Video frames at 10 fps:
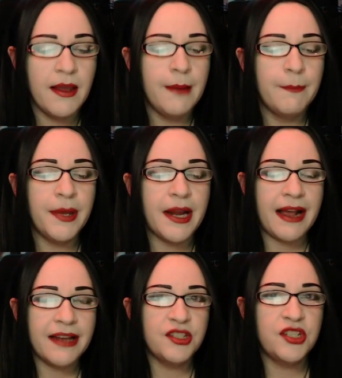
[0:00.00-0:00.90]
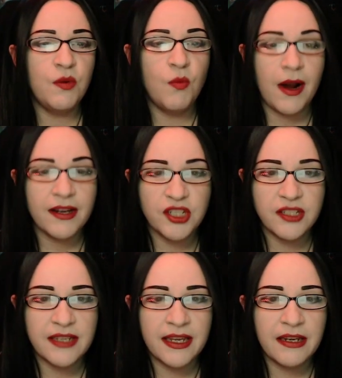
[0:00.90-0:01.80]
But as she
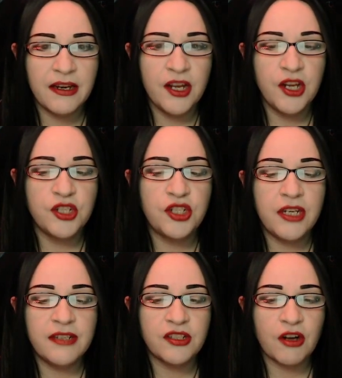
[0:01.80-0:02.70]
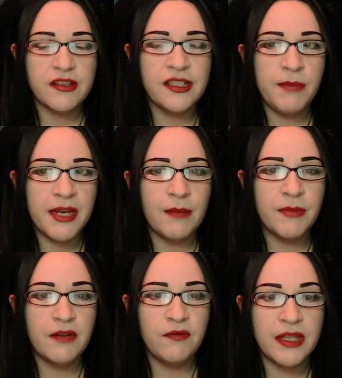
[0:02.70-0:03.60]
watches it, she starts to become
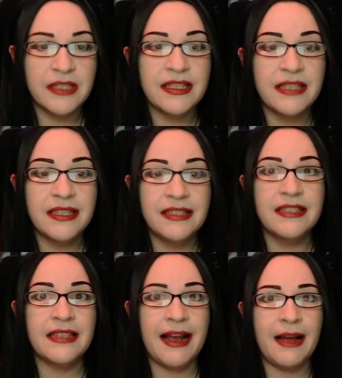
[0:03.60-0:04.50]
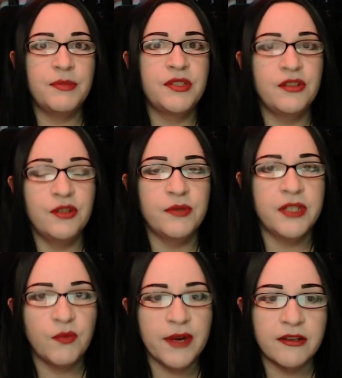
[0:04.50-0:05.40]
convinced that this is
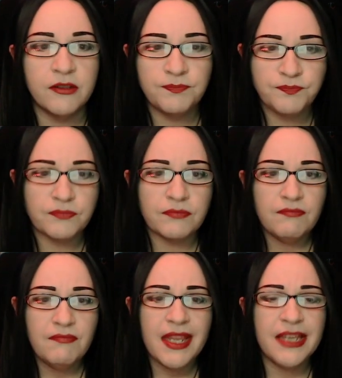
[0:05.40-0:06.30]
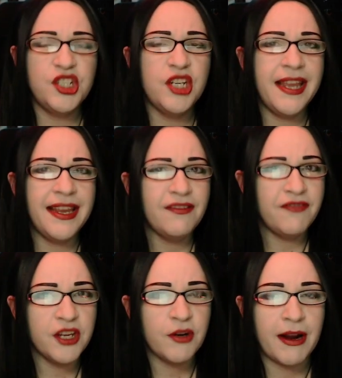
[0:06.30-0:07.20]
absolutely real. She can't
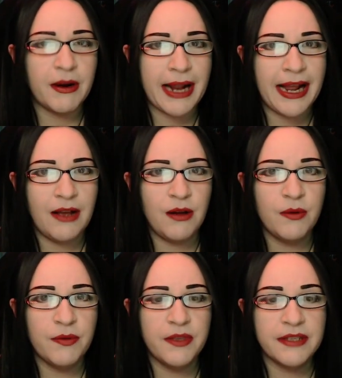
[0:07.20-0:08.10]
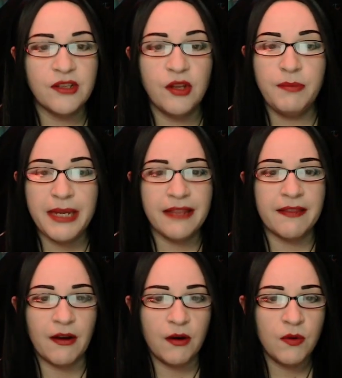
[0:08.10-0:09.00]
figure out how this could be,
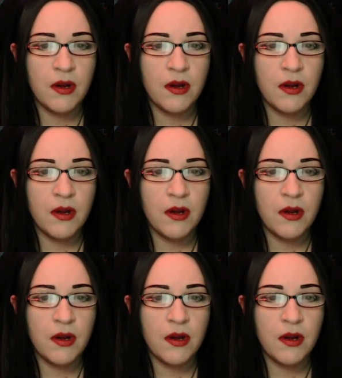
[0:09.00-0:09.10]
though.